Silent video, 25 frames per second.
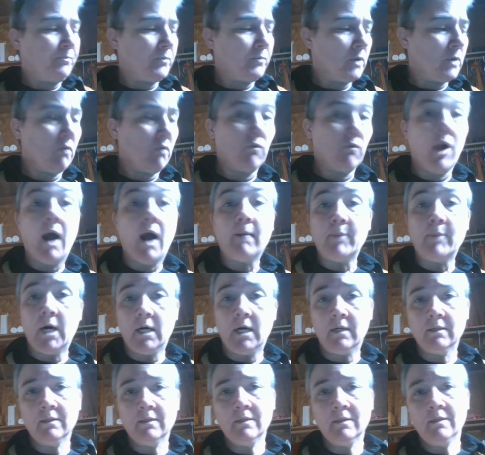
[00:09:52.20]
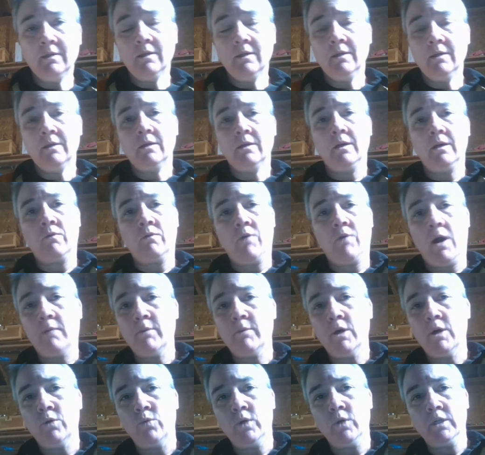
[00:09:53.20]
Rama.
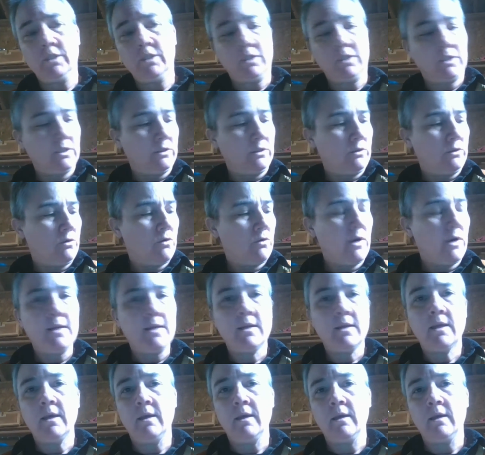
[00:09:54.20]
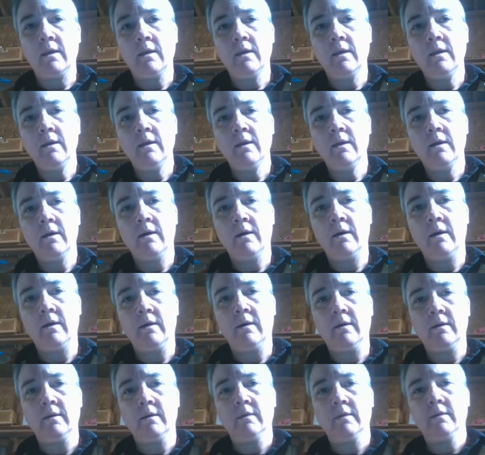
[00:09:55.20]
Rama was a great king
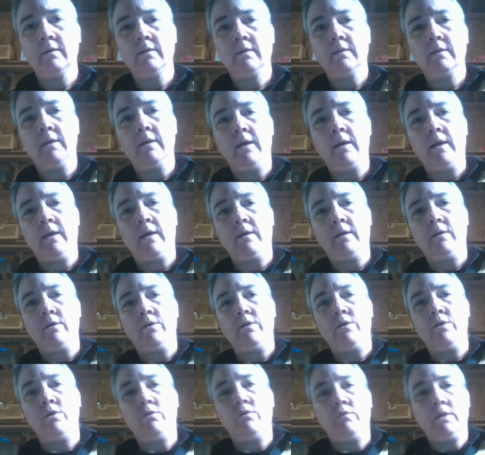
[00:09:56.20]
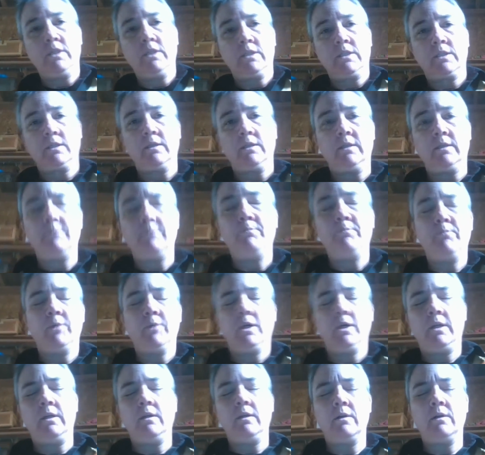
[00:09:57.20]
and known as
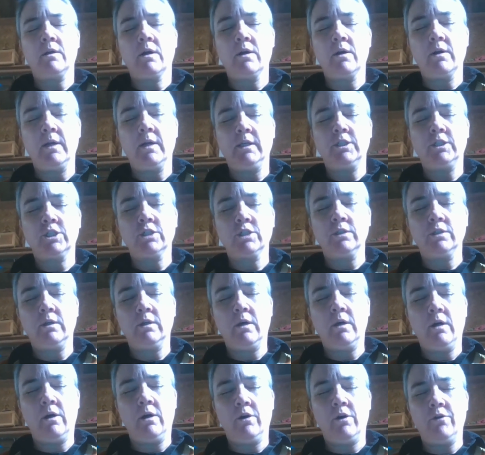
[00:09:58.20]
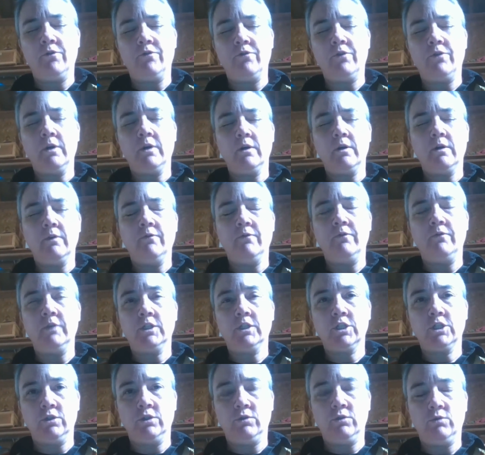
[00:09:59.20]
an incarnation of
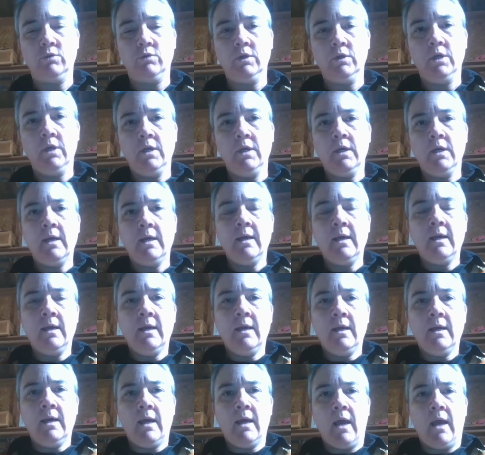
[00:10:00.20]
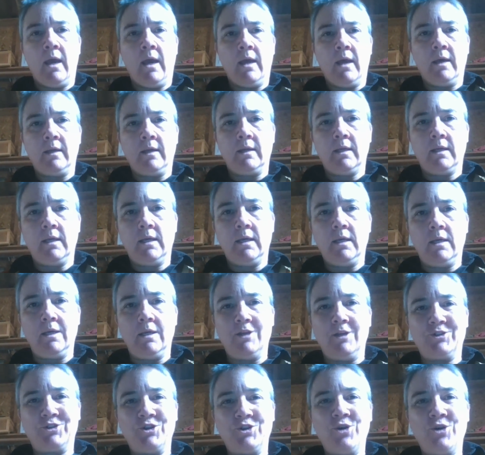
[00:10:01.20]
Vishnu. and he
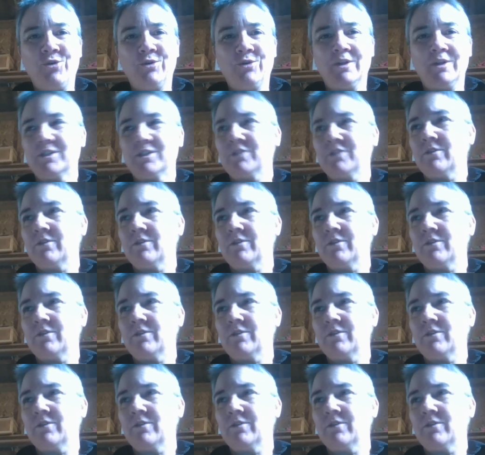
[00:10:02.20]
is known as the